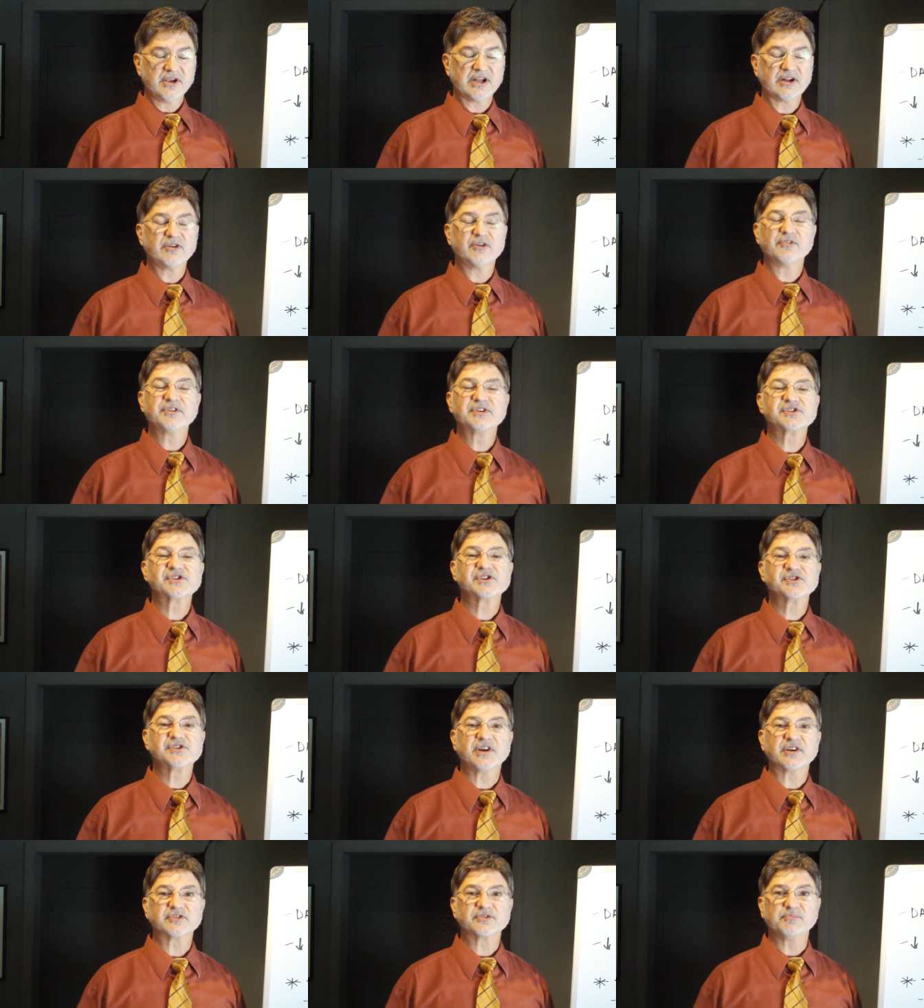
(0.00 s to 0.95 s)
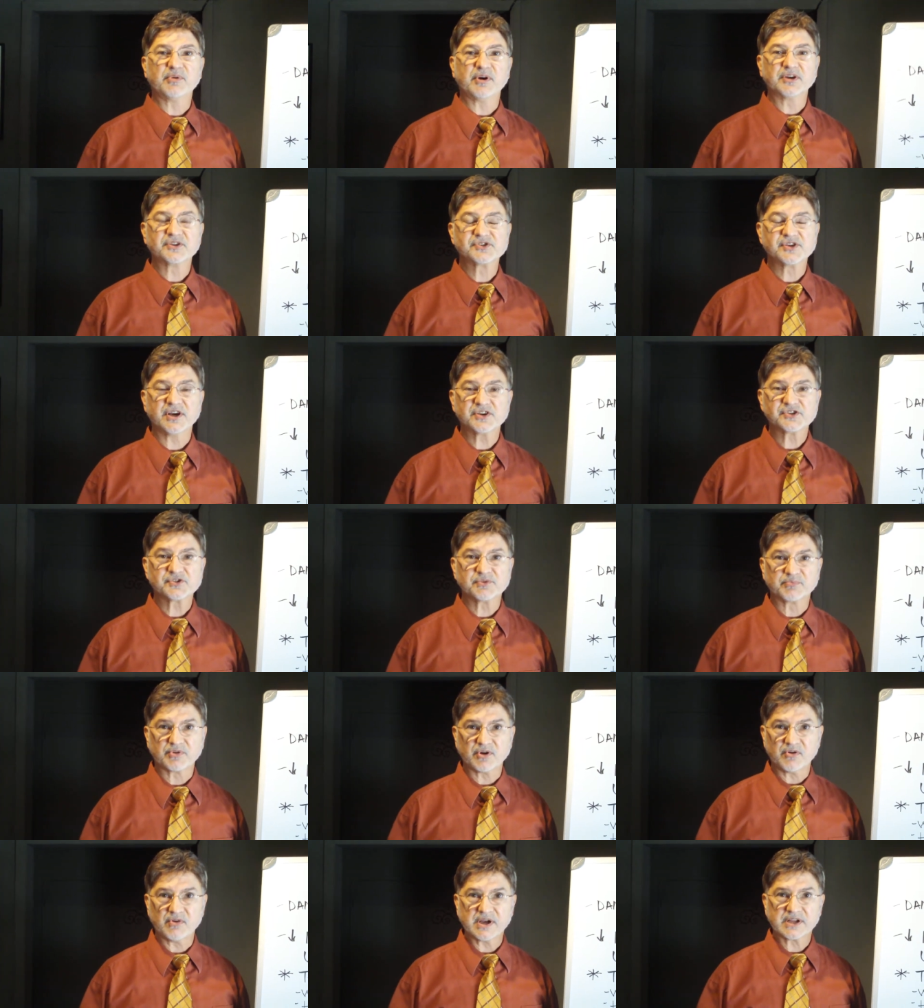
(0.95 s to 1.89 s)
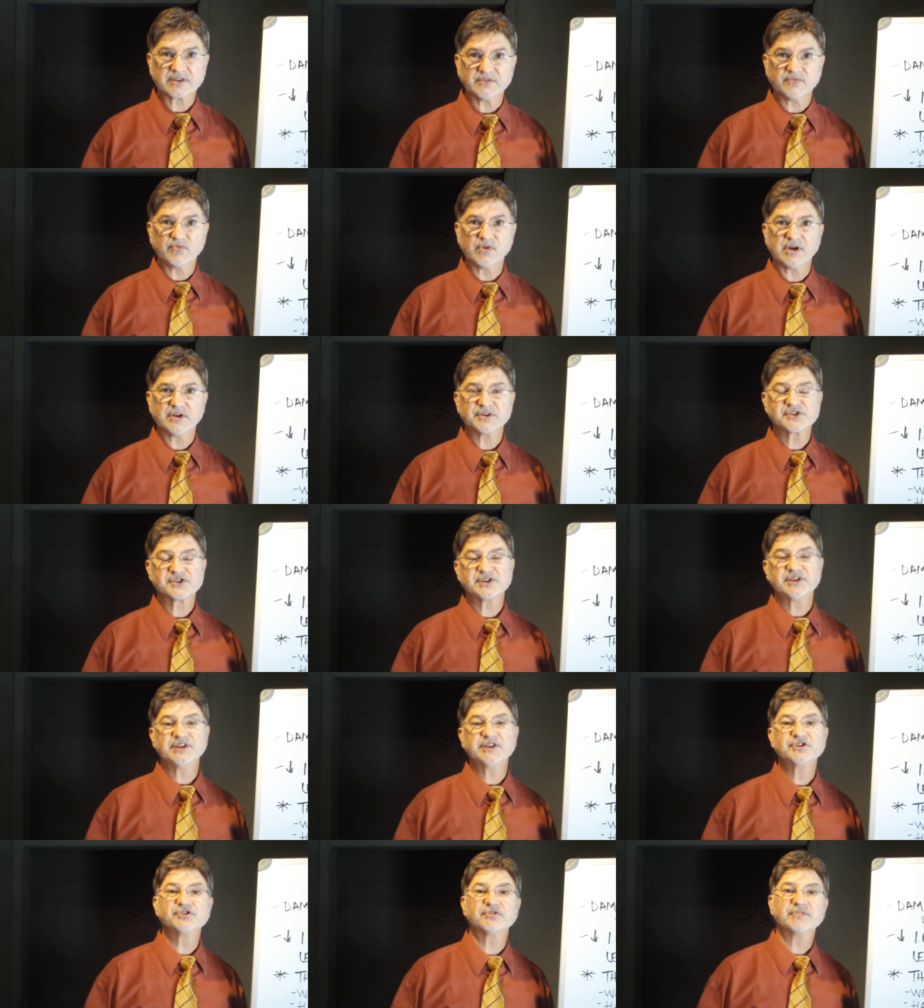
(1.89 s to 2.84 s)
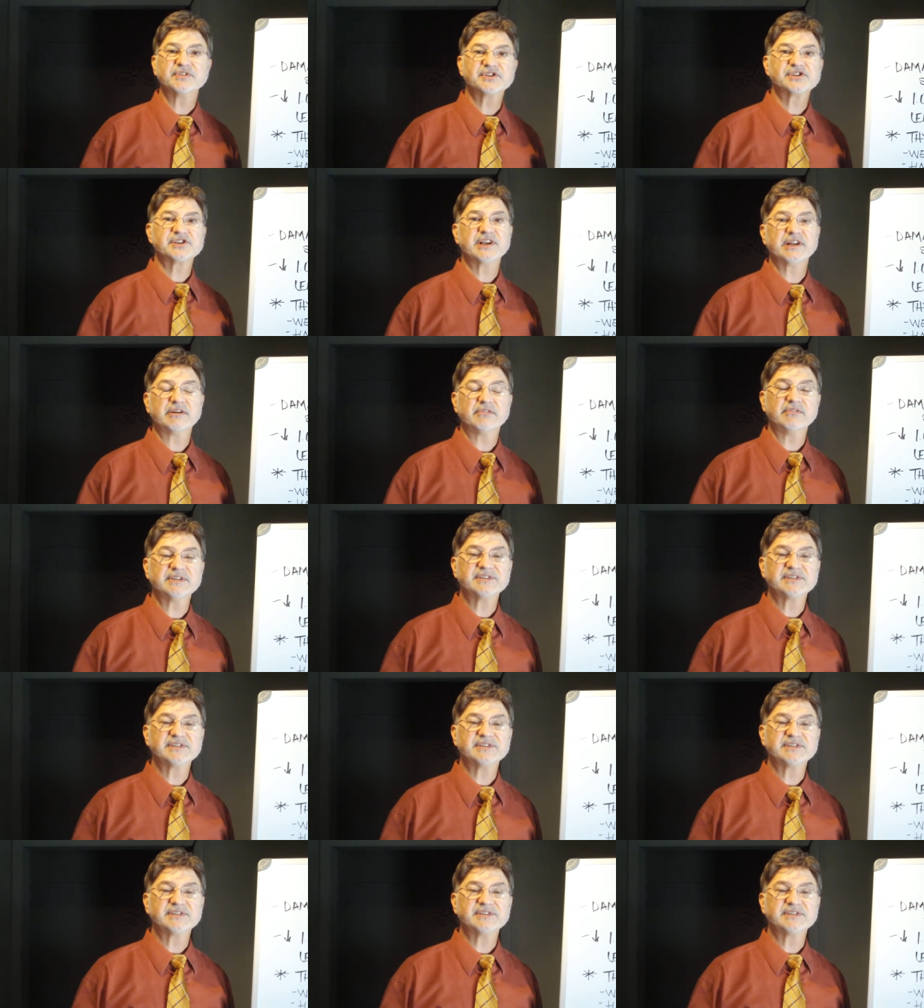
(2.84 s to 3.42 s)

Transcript: Hello, this is Doctor Bartosh of Proactive Wellness and Injury Center,